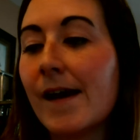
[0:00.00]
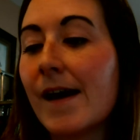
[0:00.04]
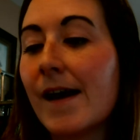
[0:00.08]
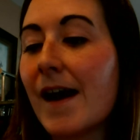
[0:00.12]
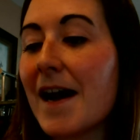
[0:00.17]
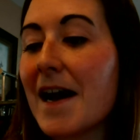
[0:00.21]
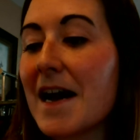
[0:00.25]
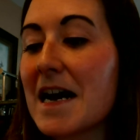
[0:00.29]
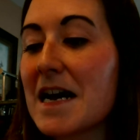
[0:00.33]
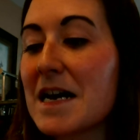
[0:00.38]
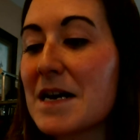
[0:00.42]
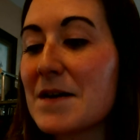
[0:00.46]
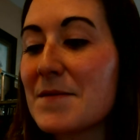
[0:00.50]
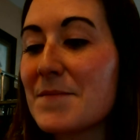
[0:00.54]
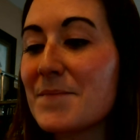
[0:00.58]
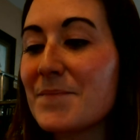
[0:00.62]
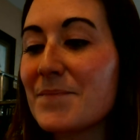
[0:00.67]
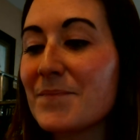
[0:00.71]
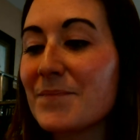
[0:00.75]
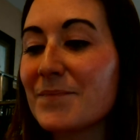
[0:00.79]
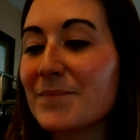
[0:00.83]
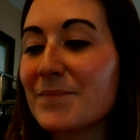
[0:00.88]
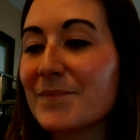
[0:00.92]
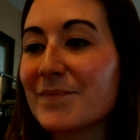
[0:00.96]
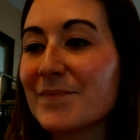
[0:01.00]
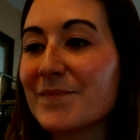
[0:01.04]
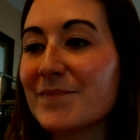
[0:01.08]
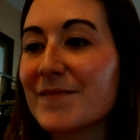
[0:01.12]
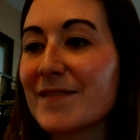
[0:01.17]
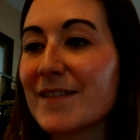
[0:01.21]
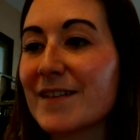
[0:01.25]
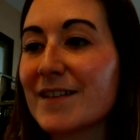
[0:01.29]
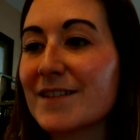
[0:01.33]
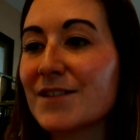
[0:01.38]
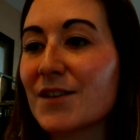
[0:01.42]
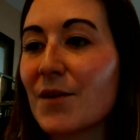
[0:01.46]

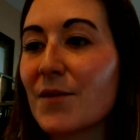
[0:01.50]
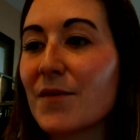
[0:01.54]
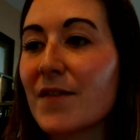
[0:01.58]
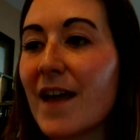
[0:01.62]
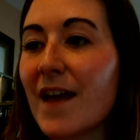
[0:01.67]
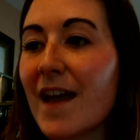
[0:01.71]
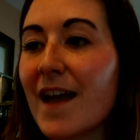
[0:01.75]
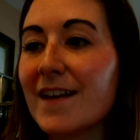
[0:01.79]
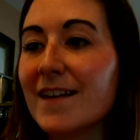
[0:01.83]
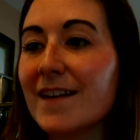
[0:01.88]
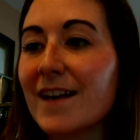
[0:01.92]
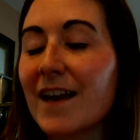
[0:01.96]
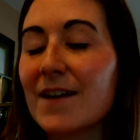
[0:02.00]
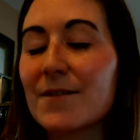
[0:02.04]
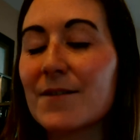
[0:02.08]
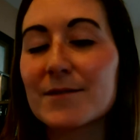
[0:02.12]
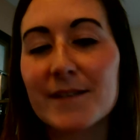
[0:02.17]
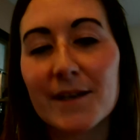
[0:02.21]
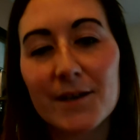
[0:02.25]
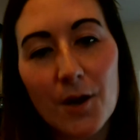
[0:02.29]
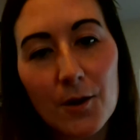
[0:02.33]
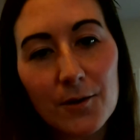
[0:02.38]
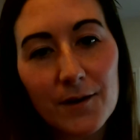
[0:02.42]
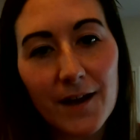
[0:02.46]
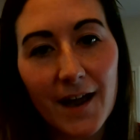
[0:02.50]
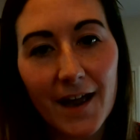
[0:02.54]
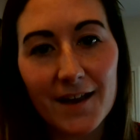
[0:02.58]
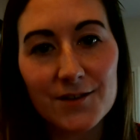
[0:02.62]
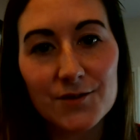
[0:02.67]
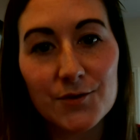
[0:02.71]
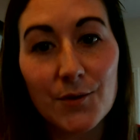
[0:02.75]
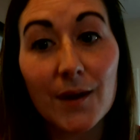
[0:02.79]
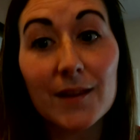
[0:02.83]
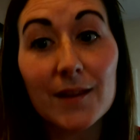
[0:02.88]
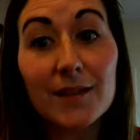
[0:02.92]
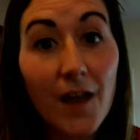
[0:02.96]
So then I was like, okay,
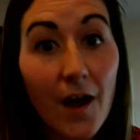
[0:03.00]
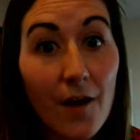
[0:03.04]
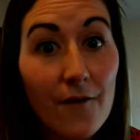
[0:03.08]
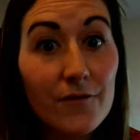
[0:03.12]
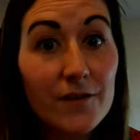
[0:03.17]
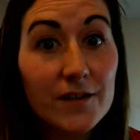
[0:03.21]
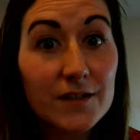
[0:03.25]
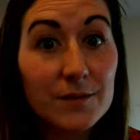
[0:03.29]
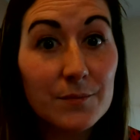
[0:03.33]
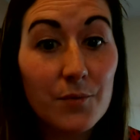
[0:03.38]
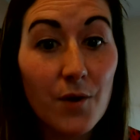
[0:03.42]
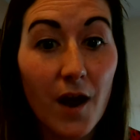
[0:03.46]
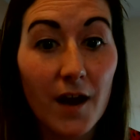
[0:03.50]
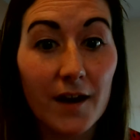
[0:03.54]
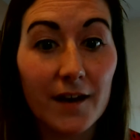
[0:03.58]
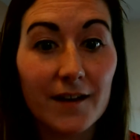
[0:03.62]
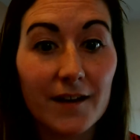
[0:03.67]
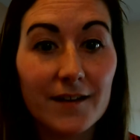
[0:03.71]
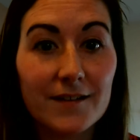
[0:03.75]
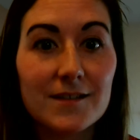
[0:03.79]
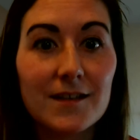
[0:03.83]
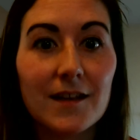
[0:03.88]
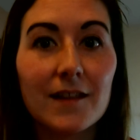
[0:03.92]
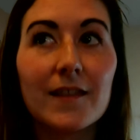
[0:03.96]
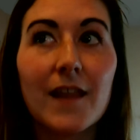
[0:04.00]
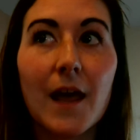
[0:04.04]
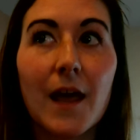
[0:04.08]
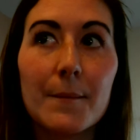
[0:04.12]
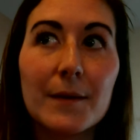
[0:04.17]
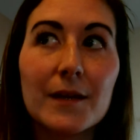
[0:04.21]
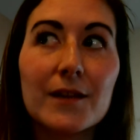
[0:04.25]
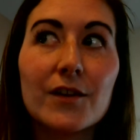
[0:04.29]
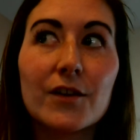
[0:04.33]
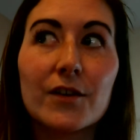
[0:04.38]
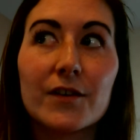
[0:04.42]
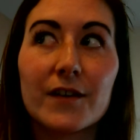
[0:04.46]
so I love this product. Let
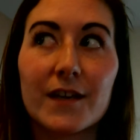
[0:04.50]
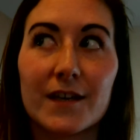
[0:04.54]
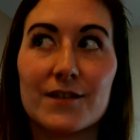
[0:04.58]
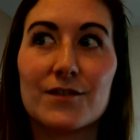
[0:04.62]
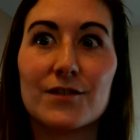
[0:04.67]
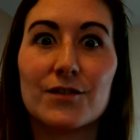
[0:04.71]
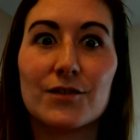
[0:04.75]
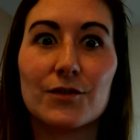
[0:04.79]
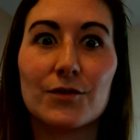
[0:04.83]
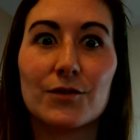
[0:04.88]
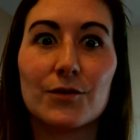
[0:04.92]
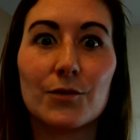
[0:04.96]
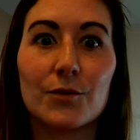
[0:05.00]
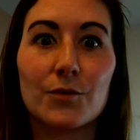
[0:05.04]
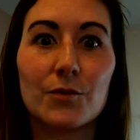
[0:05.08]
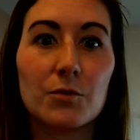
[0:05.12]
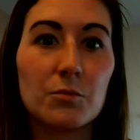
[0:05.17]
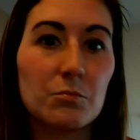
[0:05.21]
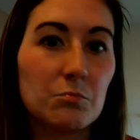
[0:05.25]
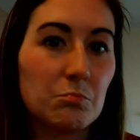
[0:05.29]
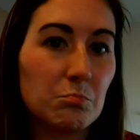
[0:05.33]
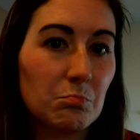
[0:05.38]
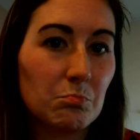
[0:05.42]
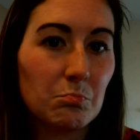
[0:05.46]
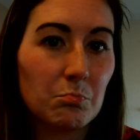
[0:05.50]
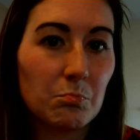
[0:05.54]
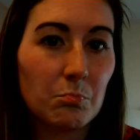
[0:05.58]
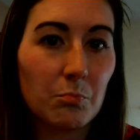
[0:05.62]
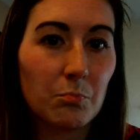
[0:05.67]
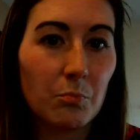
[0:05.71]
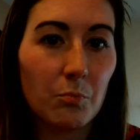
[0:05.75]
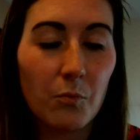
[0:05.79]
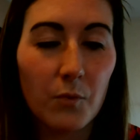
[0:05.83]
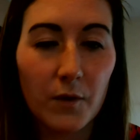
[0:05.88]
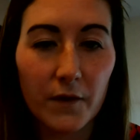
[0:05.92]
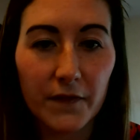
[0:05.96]
me look into
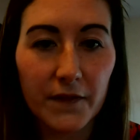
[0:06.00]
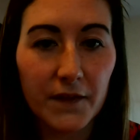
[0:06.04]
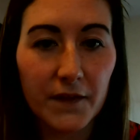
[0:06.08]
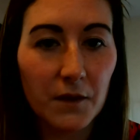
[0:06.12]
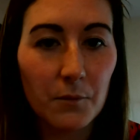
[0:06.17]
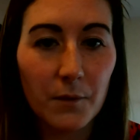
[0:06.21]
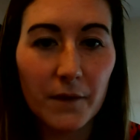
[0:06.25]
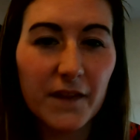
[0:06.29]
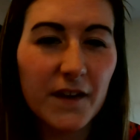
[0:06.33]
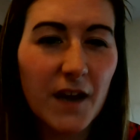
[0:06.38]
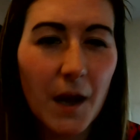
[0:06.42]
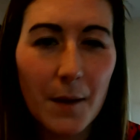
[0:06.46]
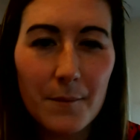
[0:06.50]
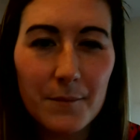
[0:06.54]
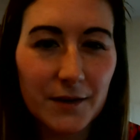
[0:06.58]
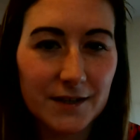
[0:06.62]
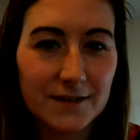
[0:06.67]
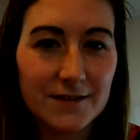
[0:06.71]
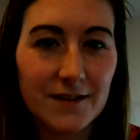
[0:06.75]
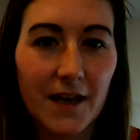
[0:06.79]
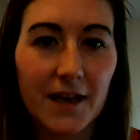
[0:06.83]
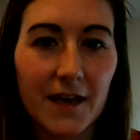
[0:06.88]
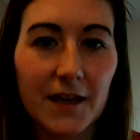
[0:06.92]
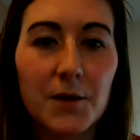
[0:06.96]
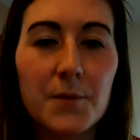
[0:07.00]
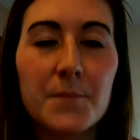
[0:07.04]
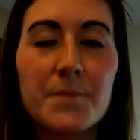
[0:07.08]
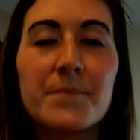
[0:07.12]
what the company's like.